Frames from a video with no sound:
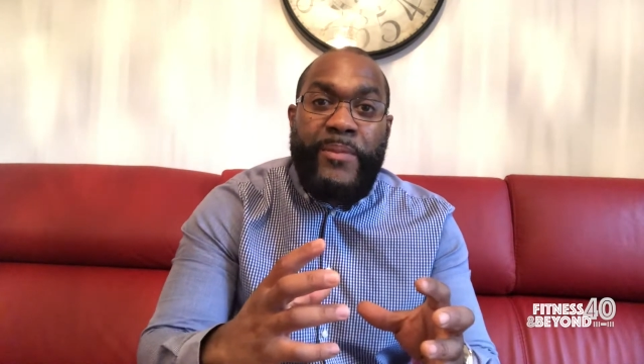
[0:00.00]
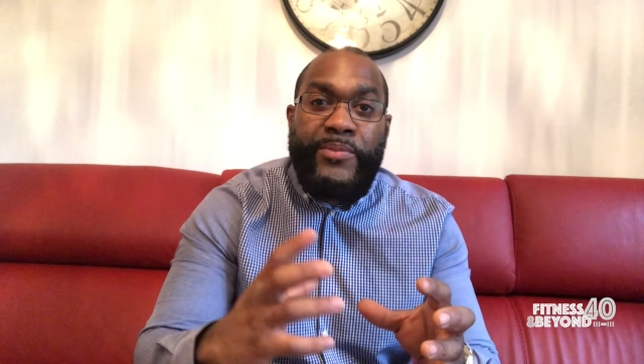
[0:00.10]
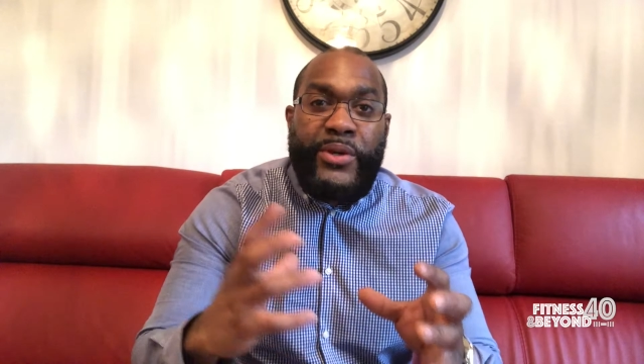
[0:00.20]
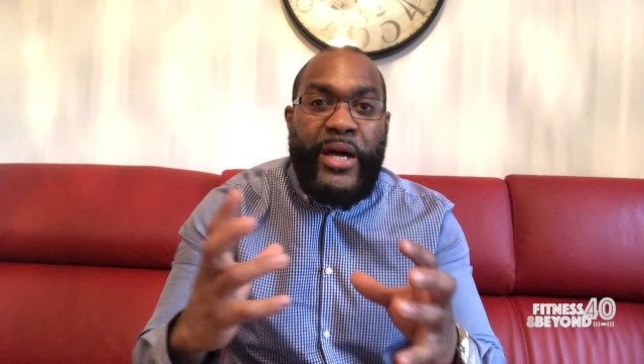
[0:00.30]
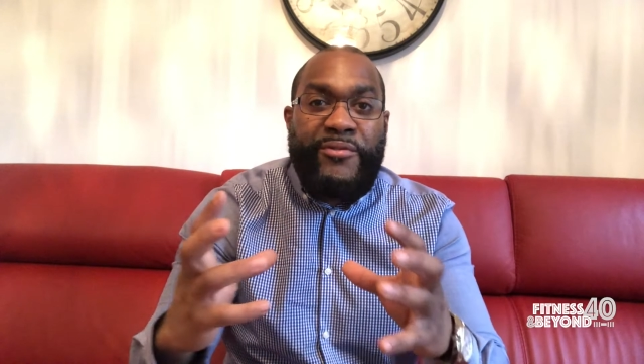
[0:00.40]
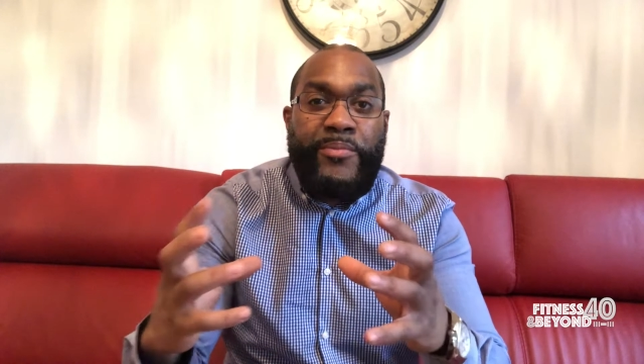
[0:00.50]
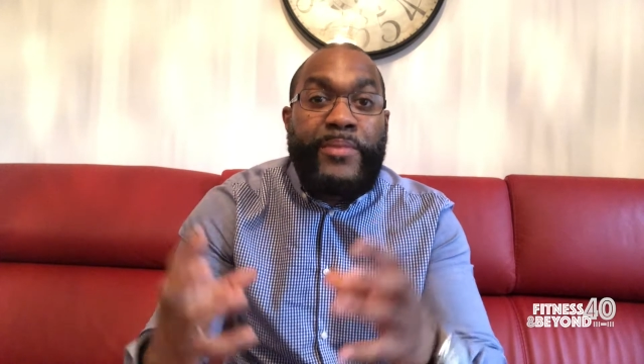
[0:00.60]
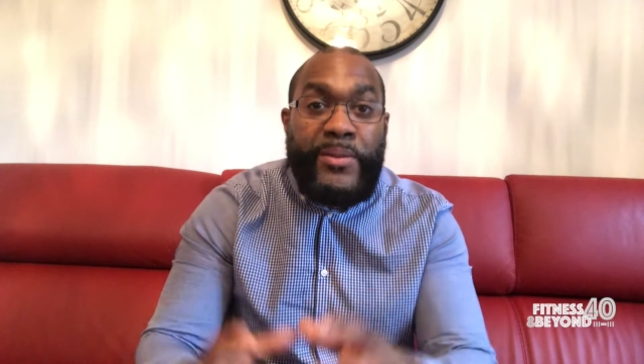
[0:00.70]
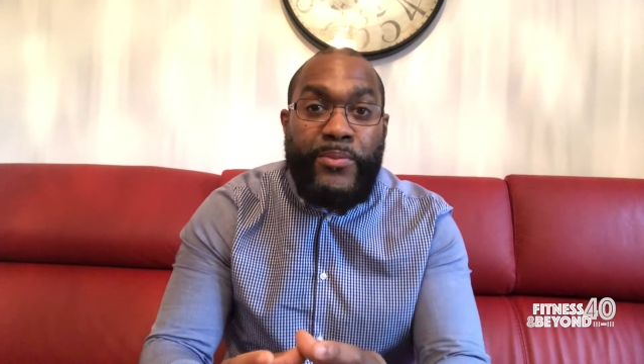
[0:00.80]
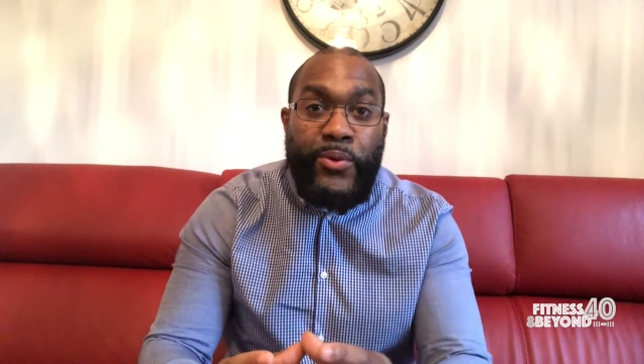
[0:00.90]
you have a
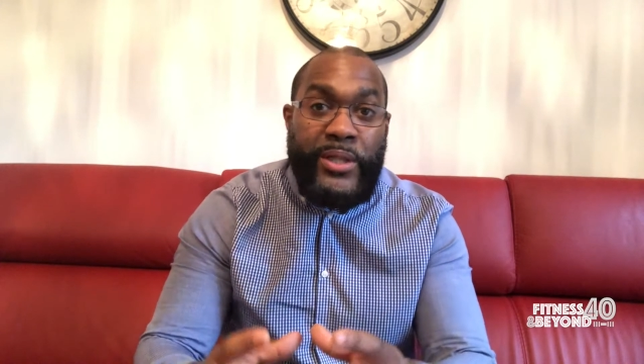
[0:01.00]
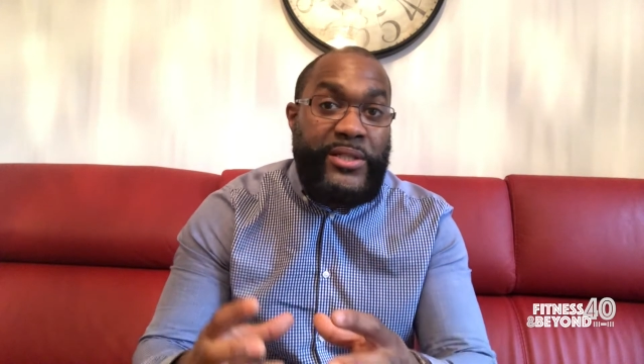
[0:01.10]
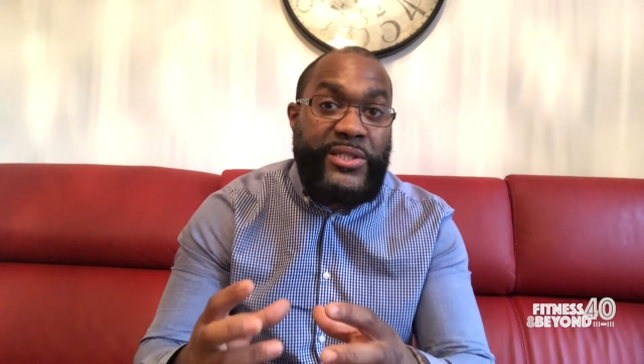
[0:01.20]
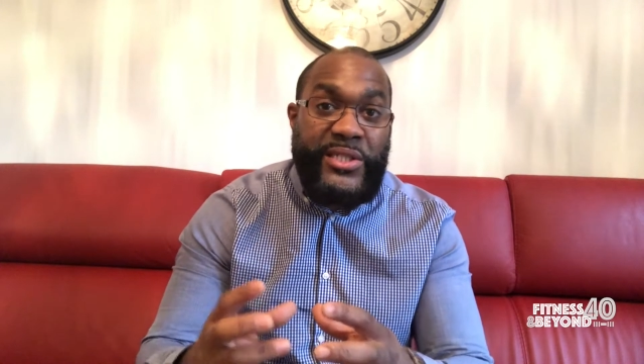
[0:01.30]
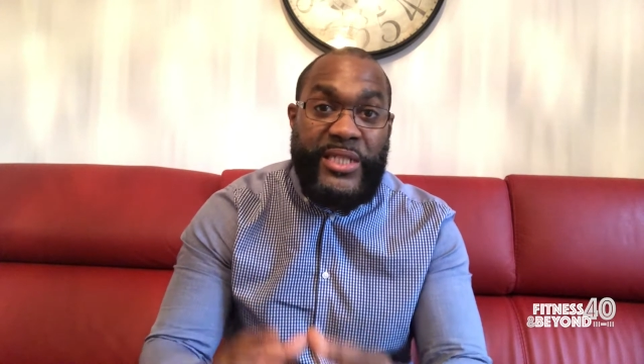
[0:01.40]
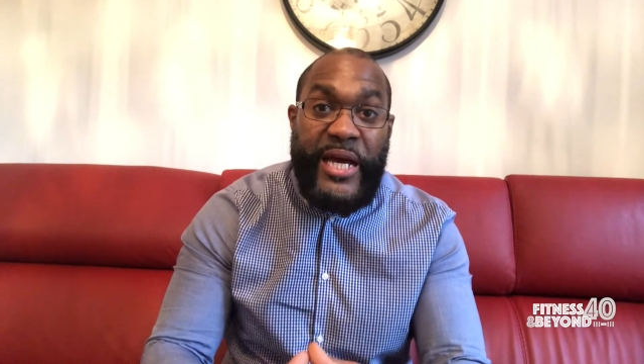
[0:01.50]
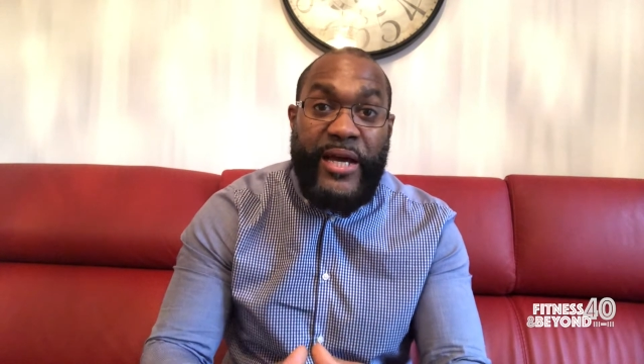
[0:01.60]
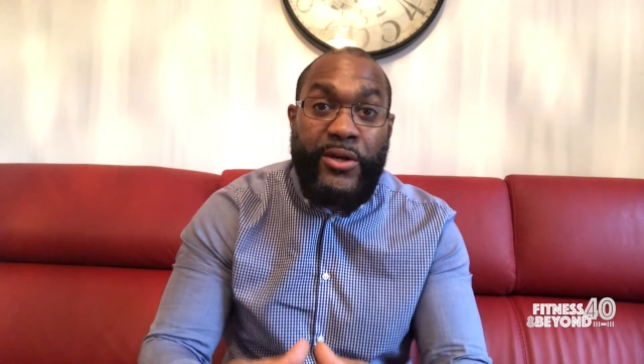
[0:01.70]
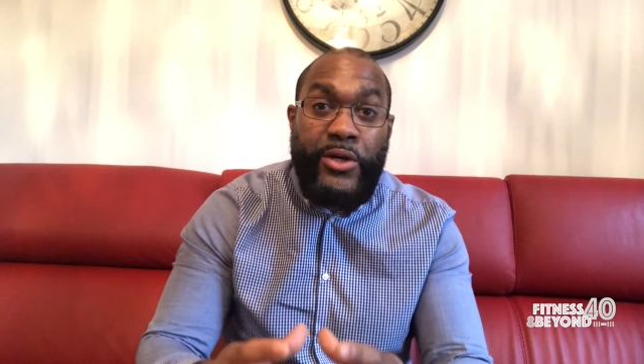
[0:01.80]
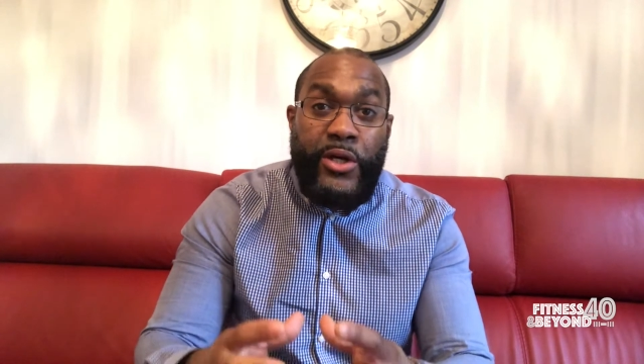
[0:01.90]
mid-morning
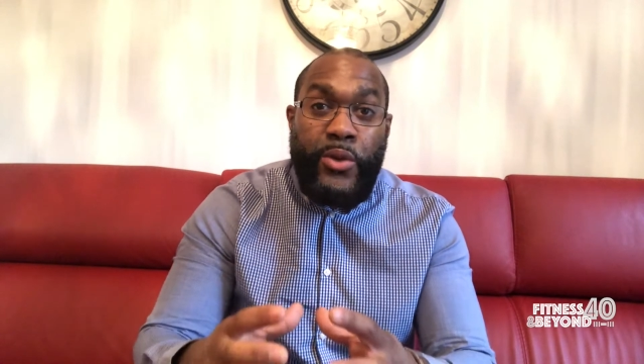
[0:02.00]
snack